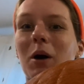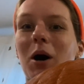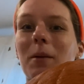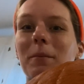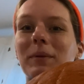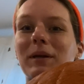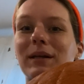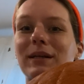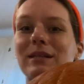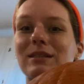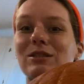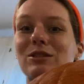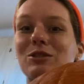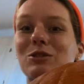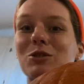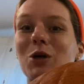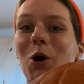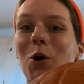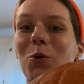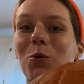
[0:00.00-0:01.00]
pumpkin. It's
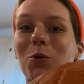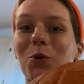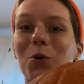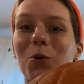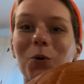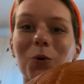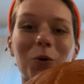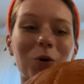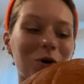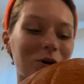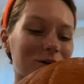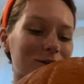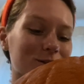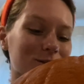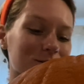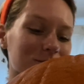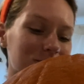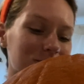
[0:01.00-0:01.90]
so cool!